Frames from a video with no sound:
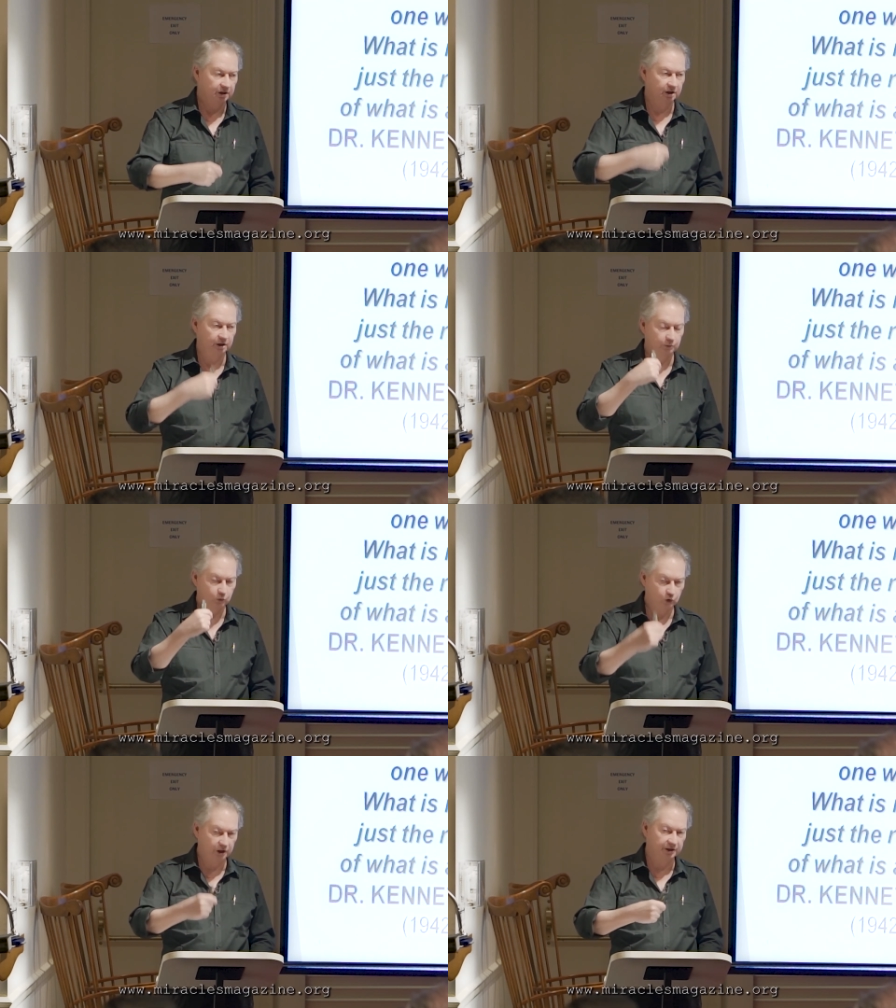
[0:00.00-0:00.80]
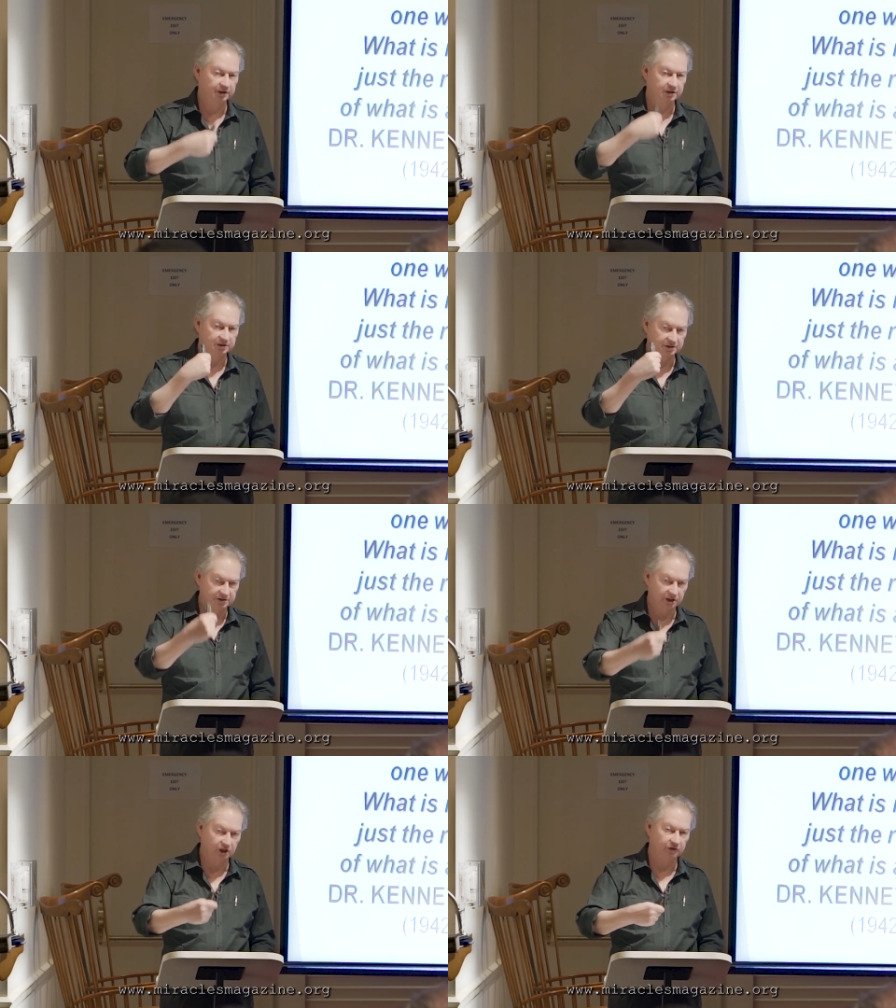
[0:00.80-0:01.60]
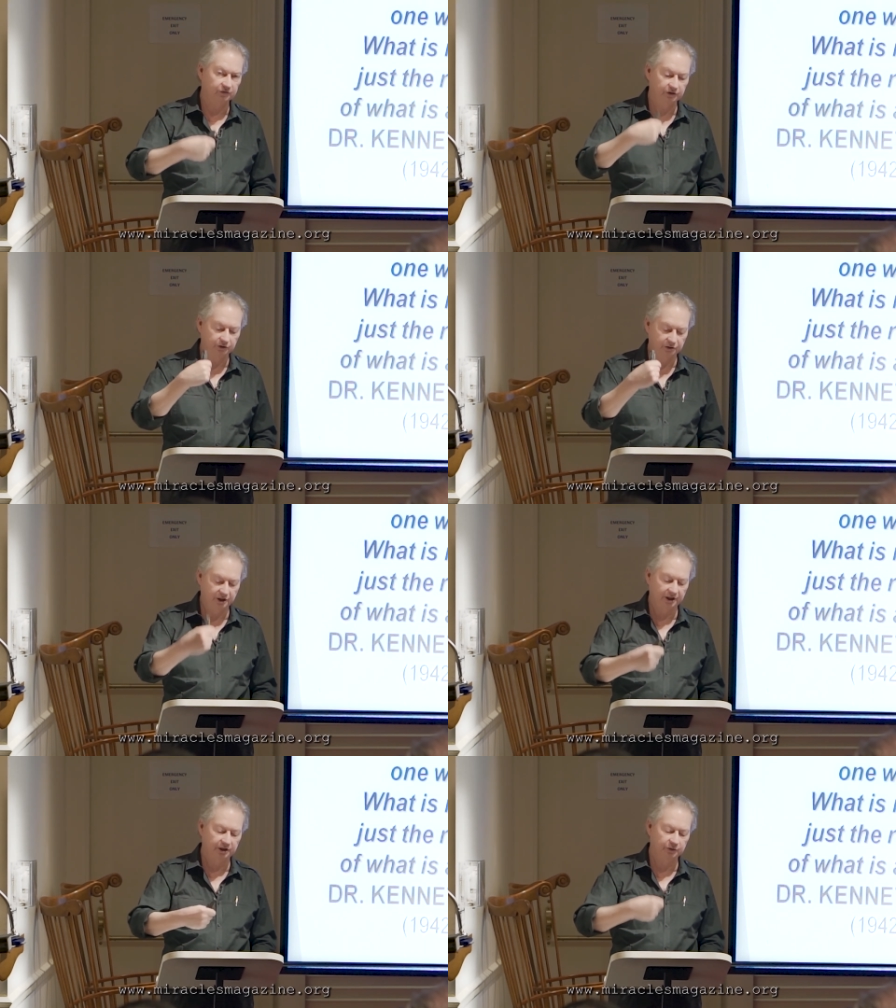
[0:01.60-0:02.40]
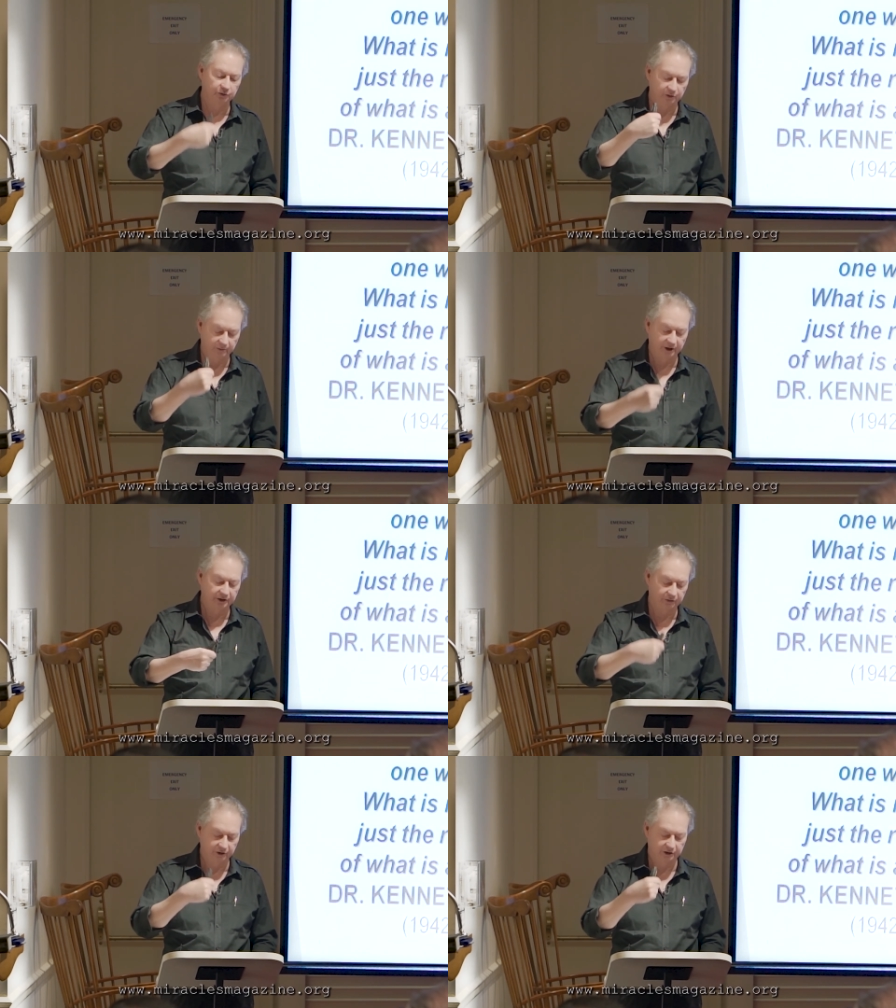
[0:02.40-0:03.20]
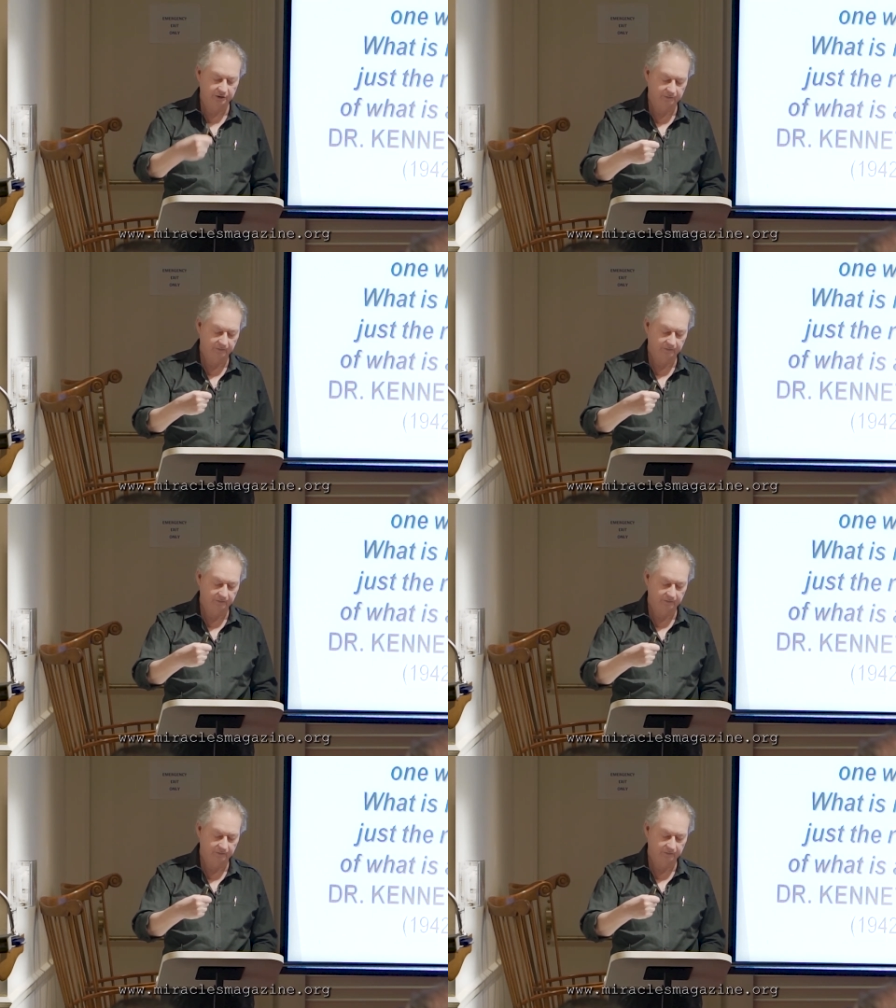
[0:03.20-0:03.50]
I am one self united with my Creator.